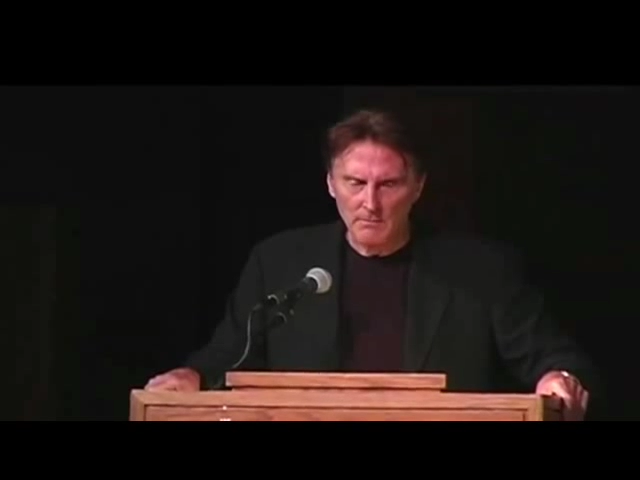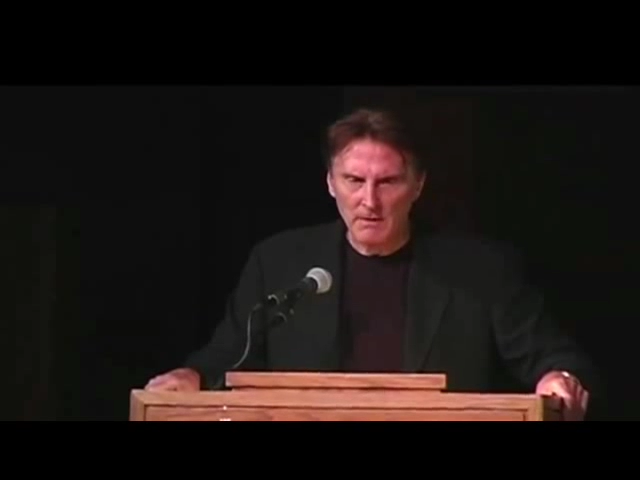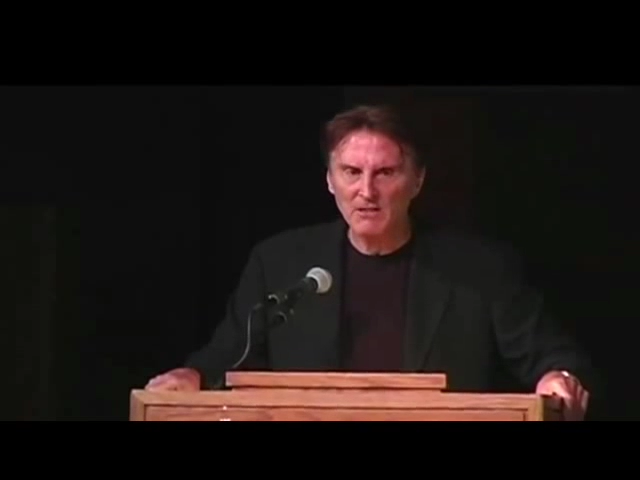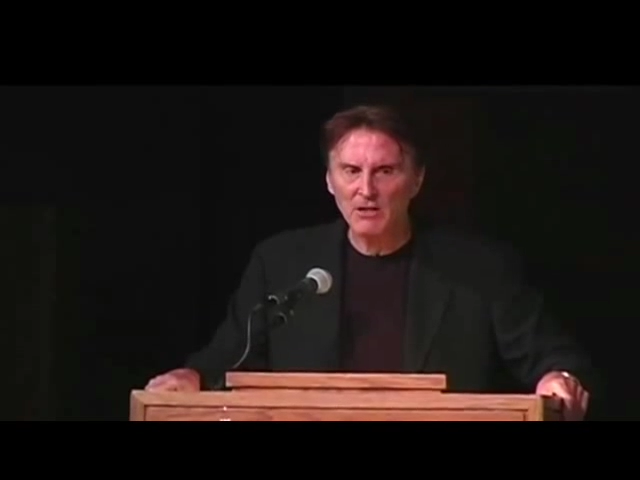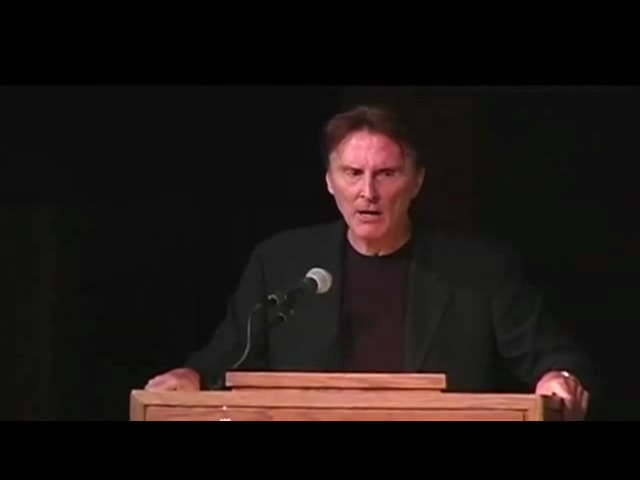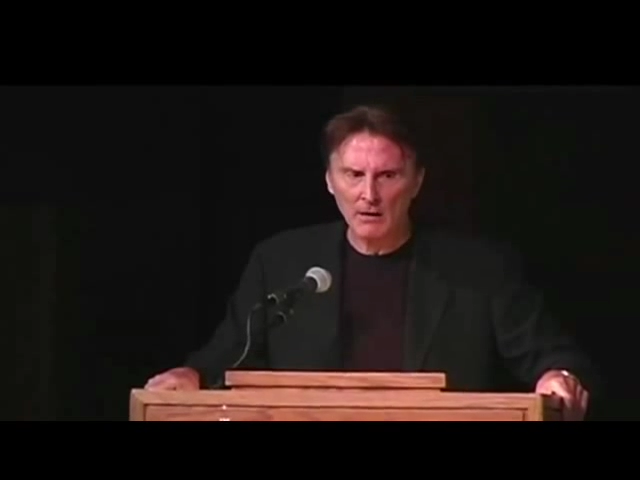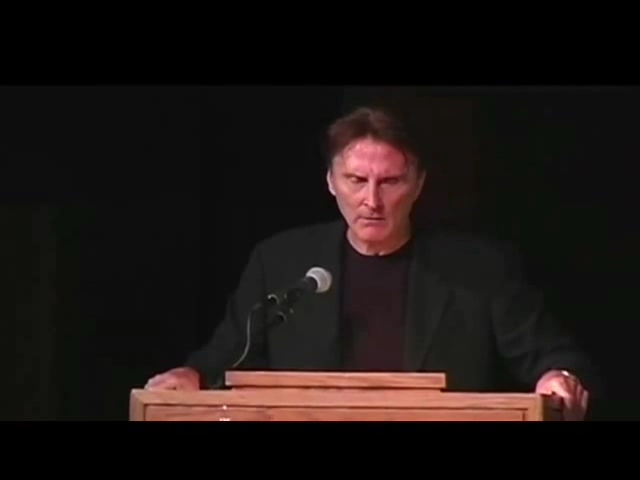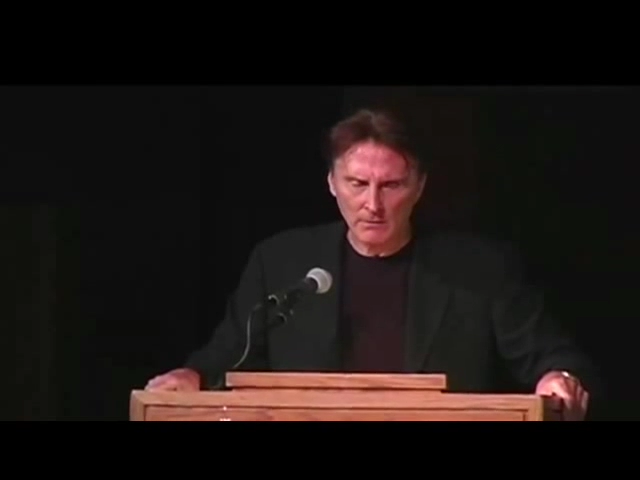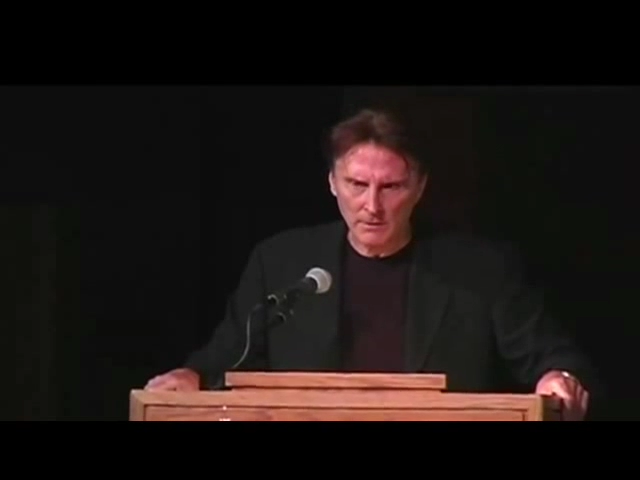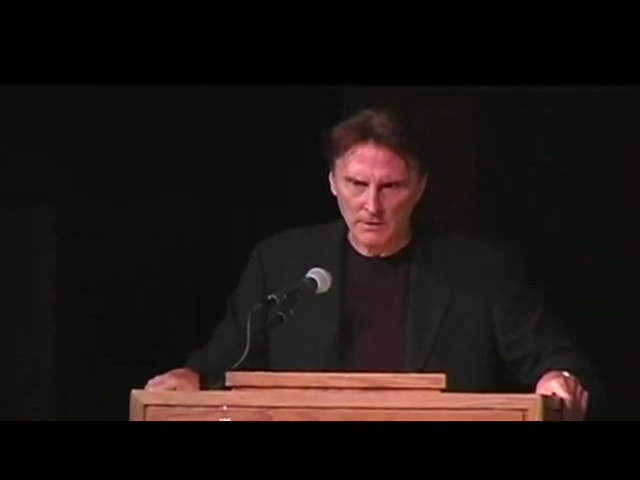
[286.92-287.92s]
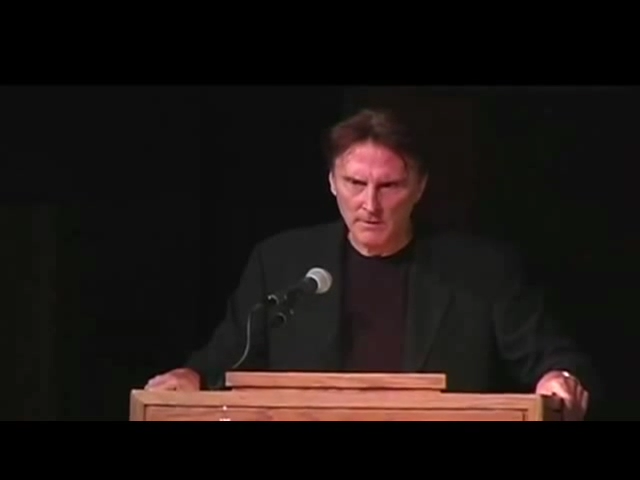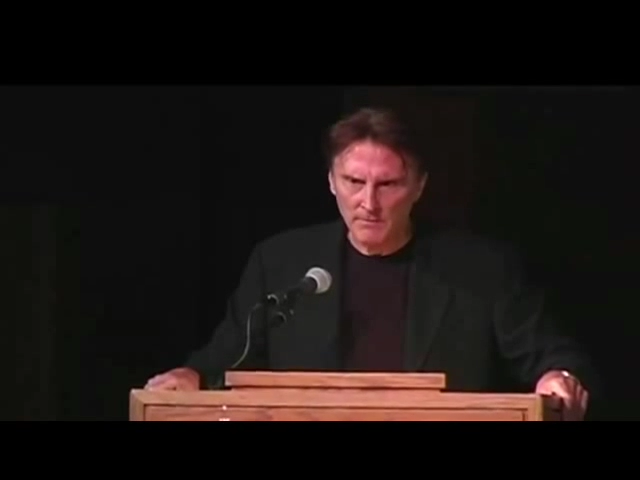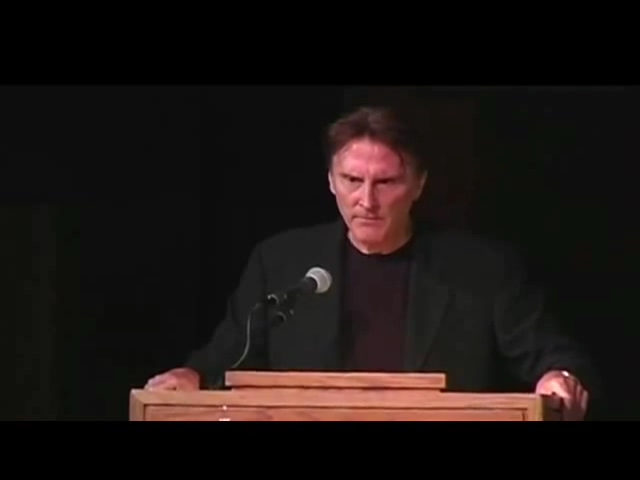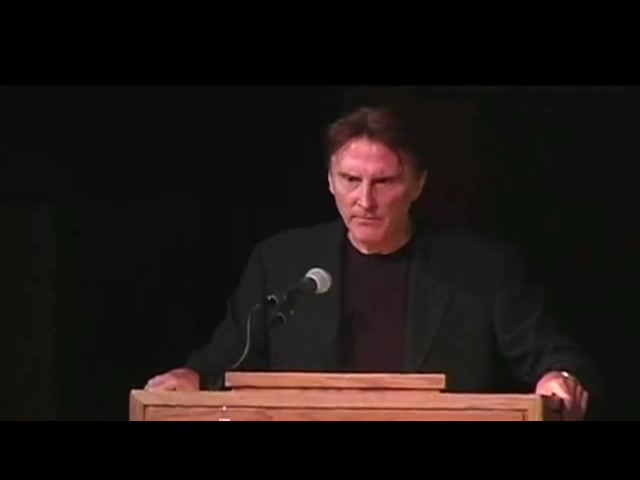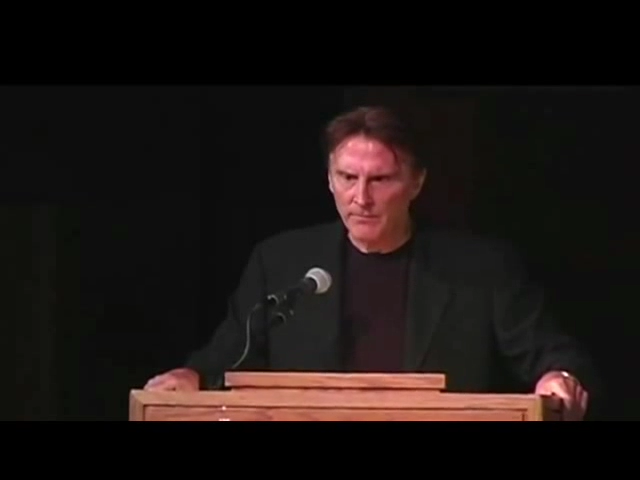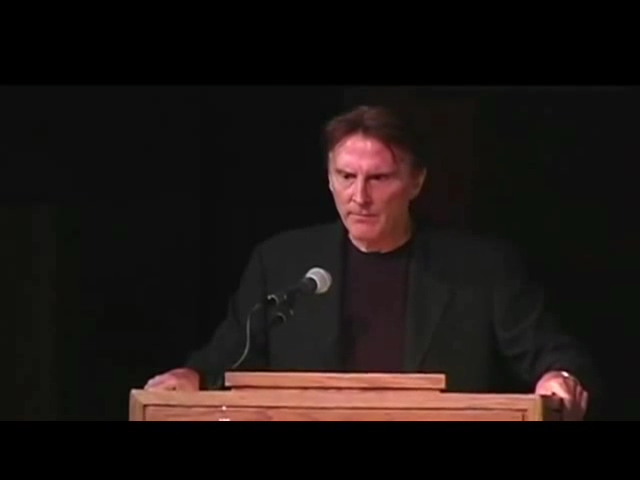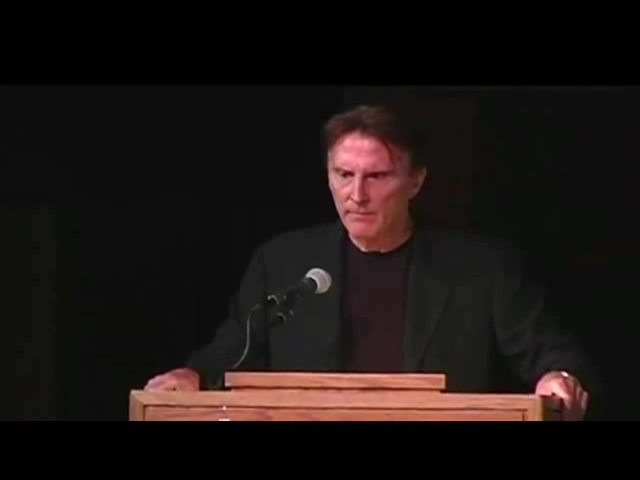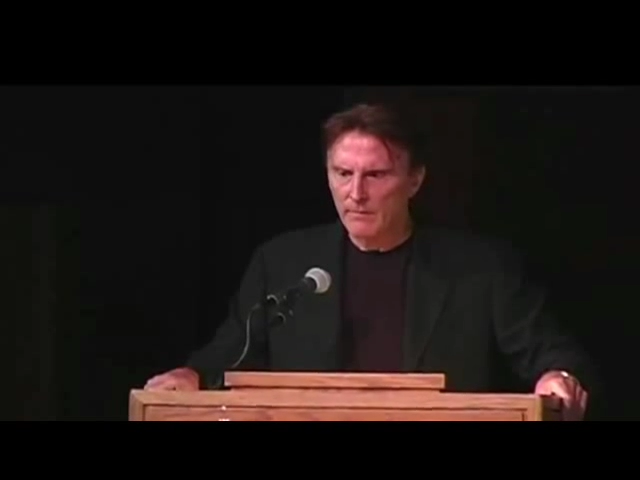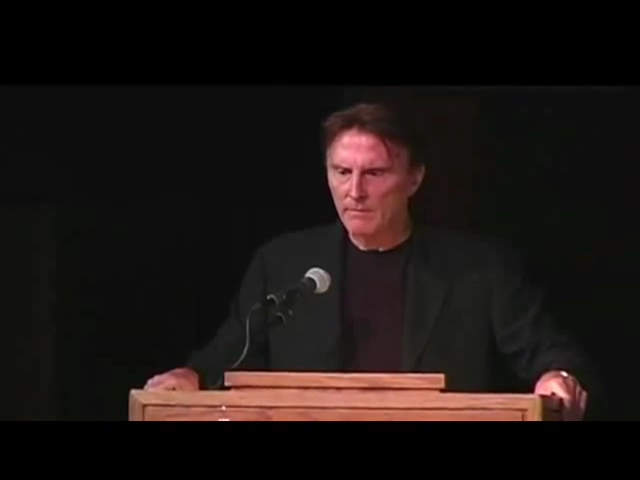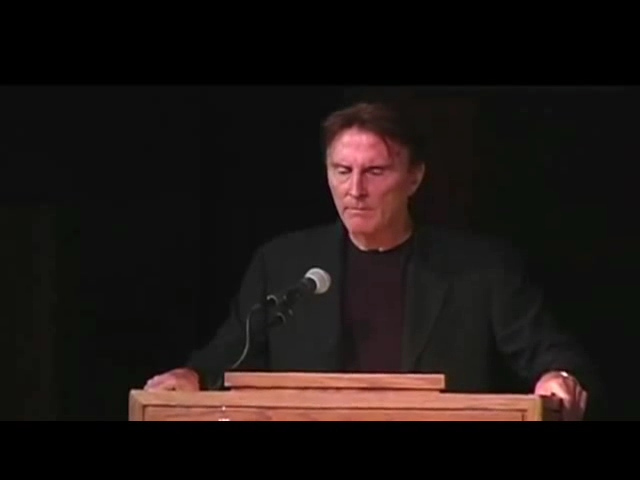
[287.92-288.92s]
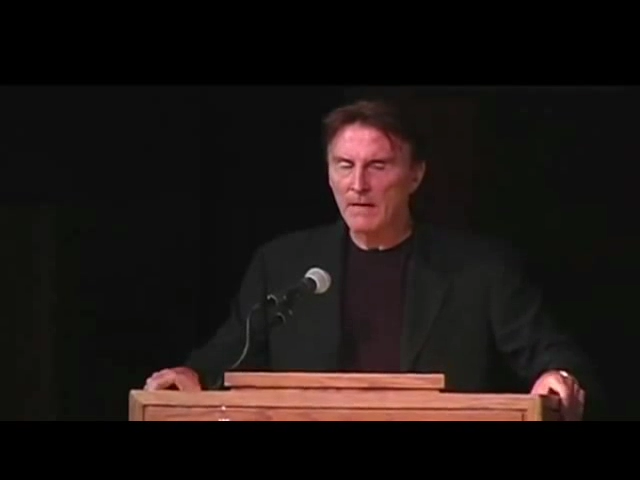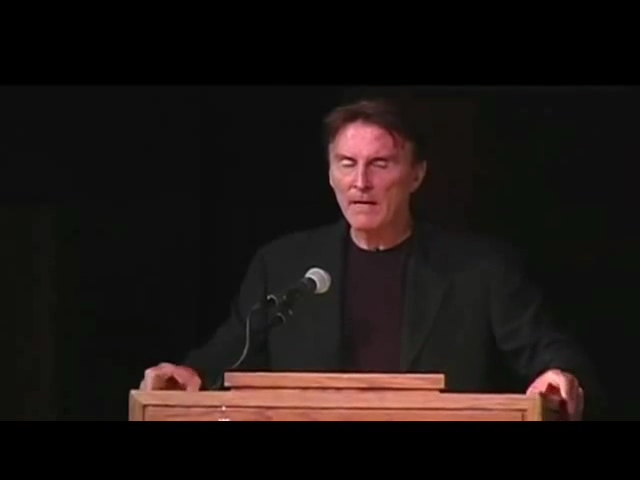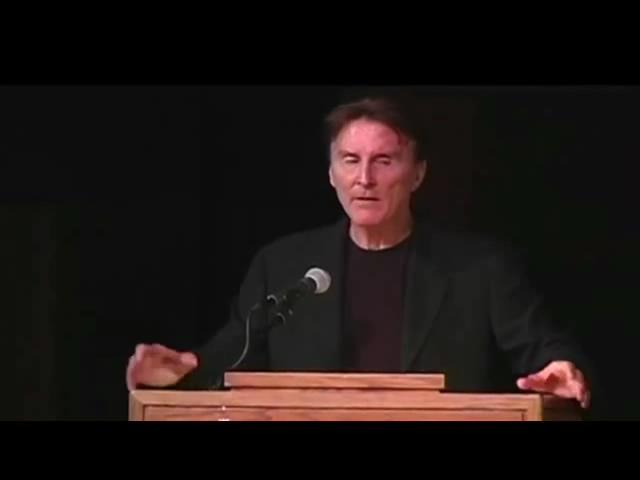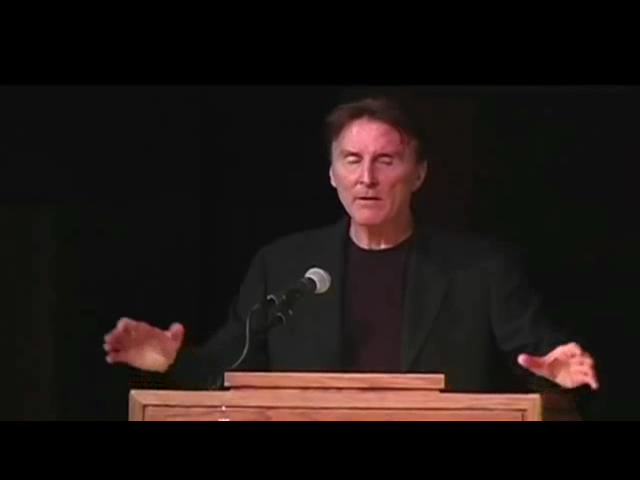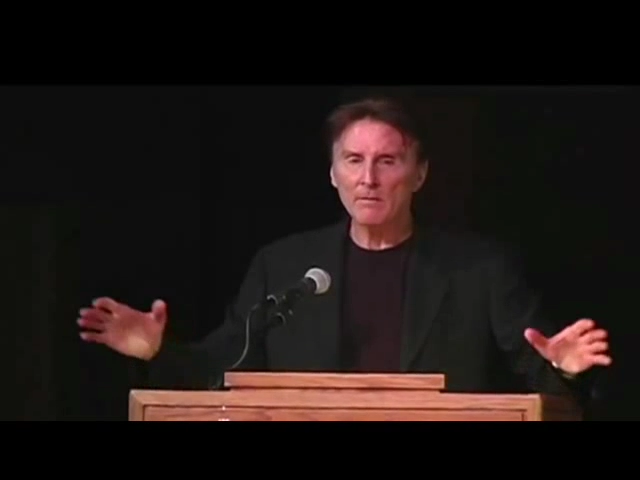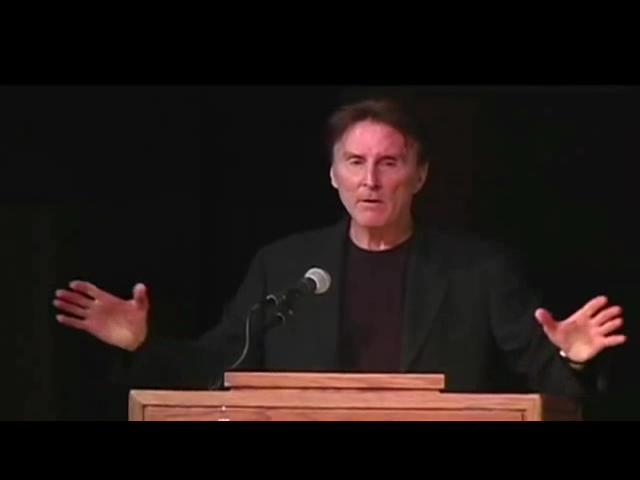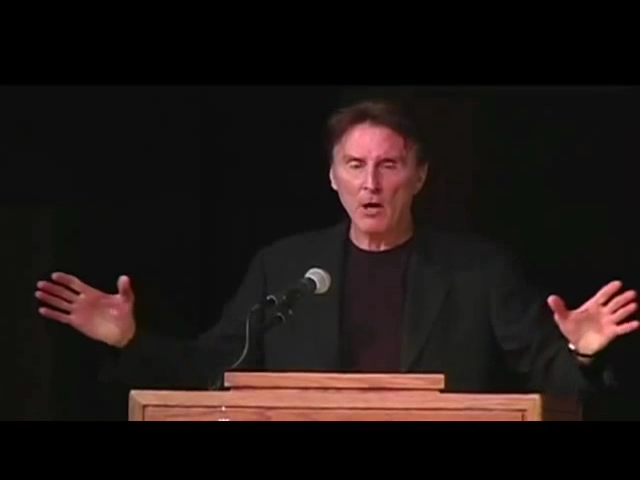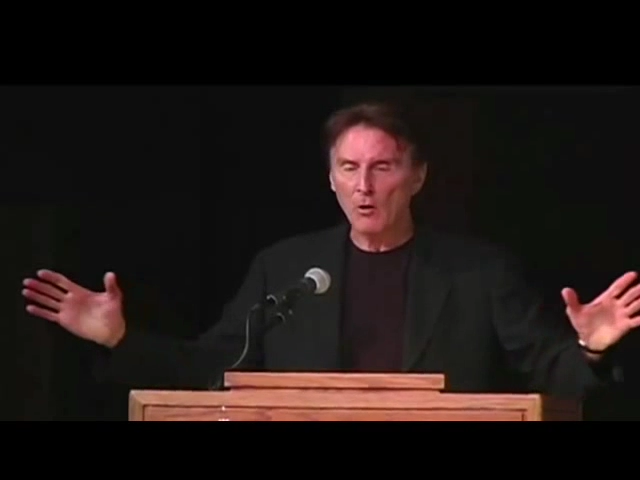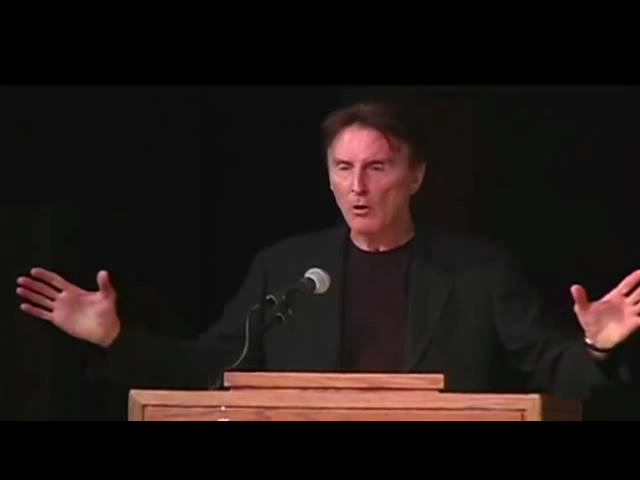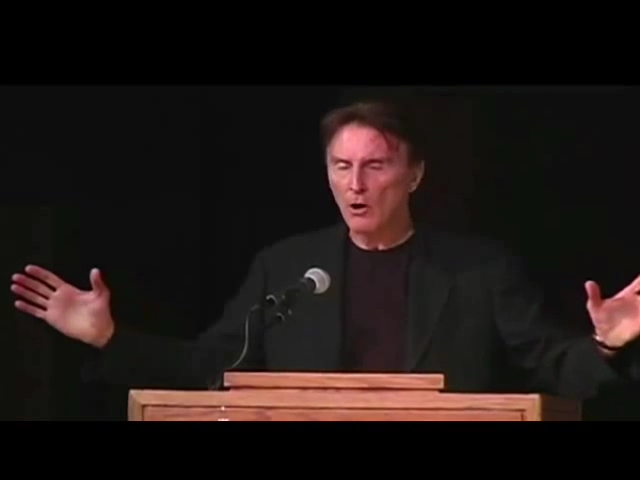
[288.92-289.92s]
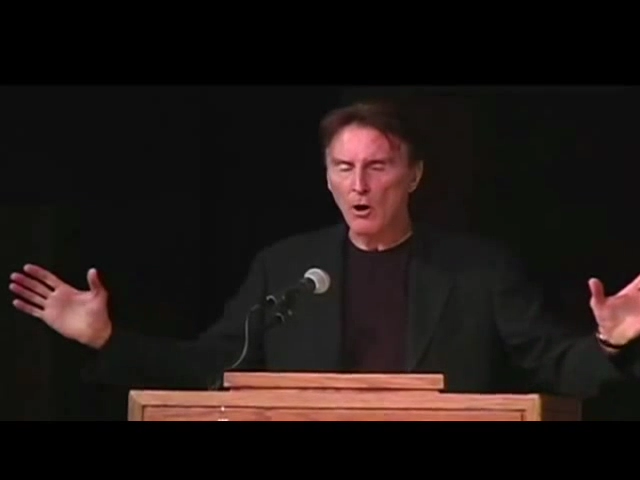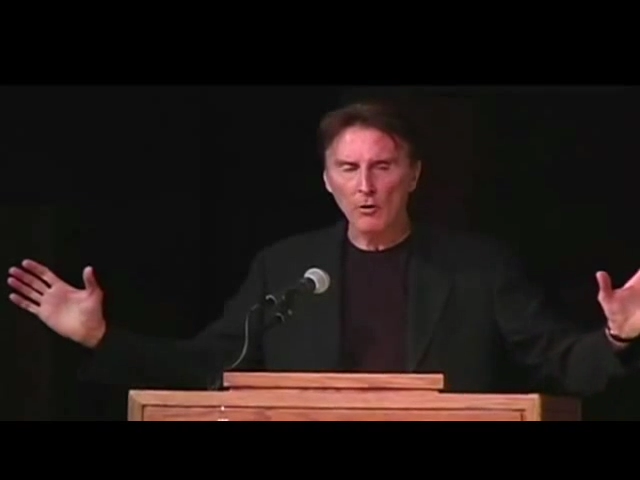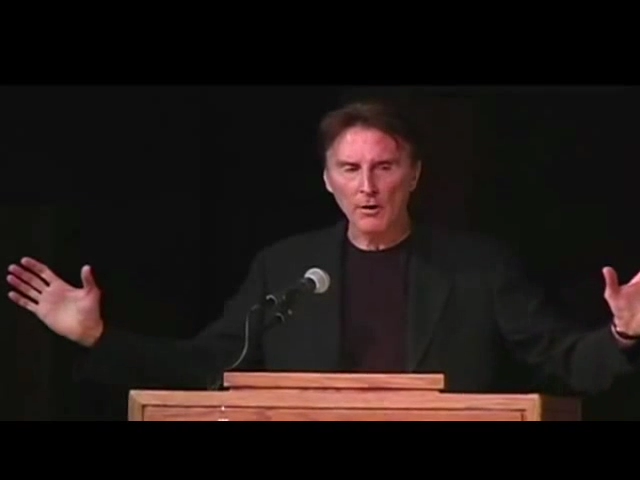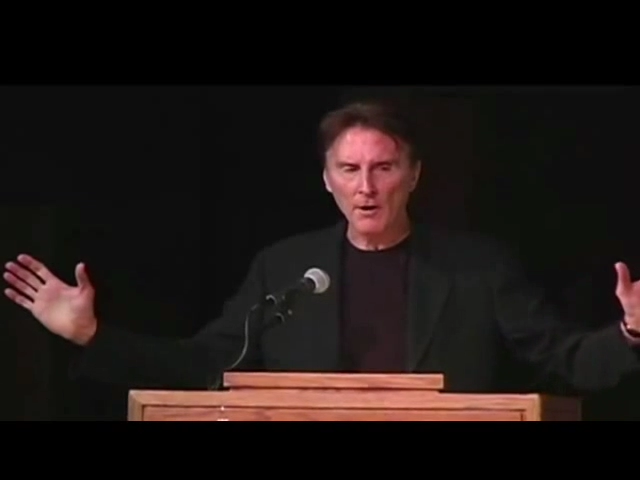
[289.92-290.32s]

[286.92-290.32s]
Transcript: McDonald's, many of the Coca-Cola,